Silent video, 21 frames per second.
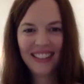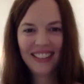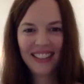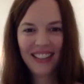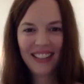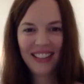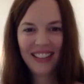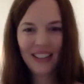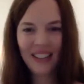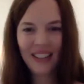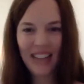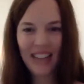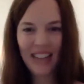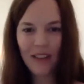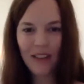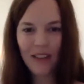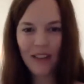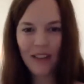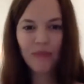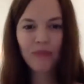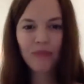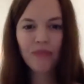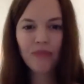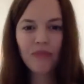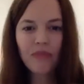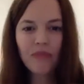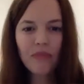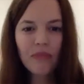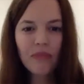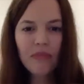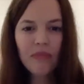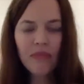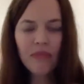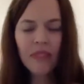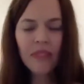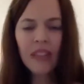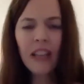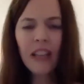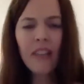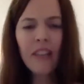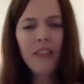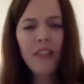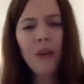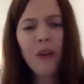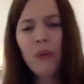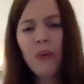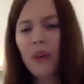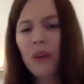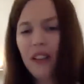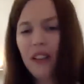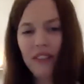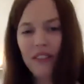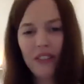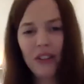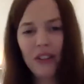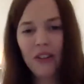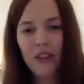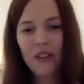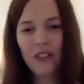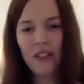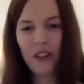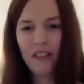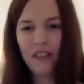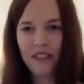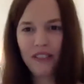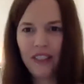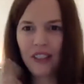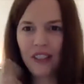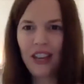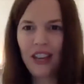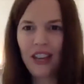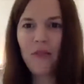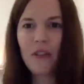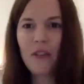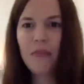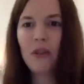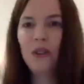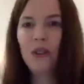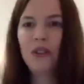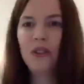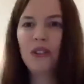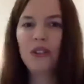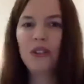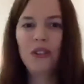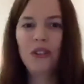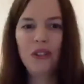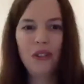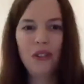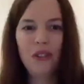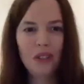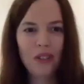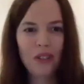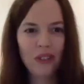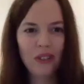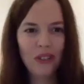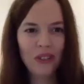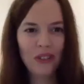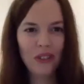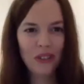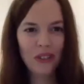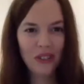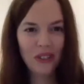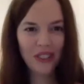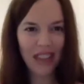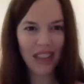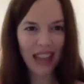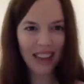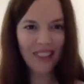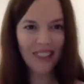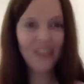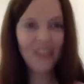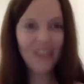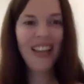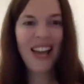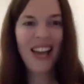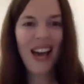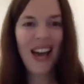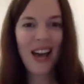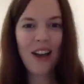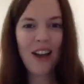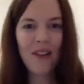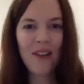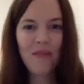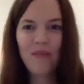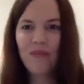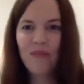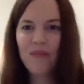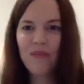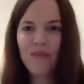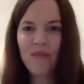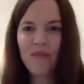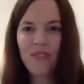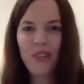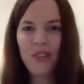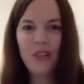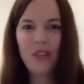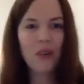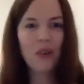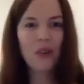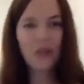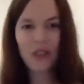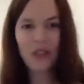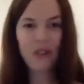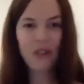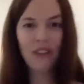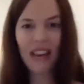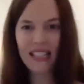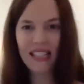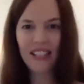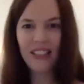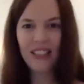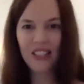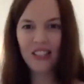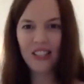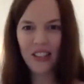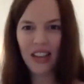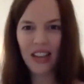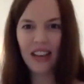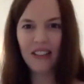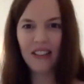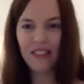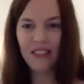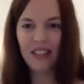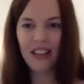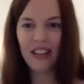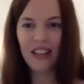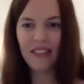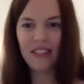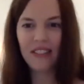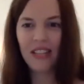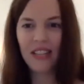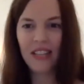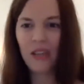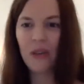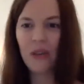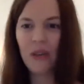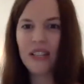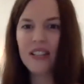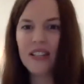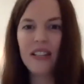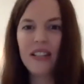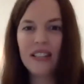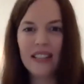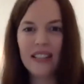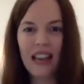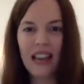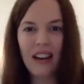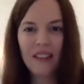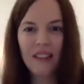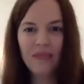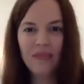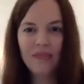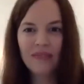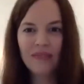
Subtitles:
Okay. If you don't feel comfortable to share, you can also write in the chat if you have any questions there.